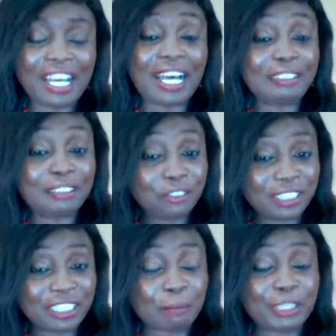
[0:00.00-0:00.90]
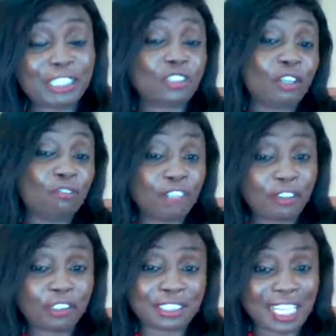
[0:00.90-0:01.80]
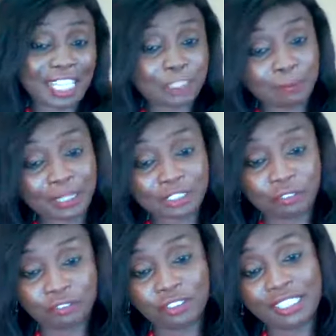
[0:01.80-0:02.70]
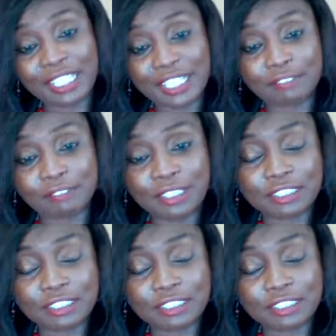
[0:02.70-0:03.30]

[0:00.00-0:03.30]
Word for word: And you need a mentor in various aspects of your life.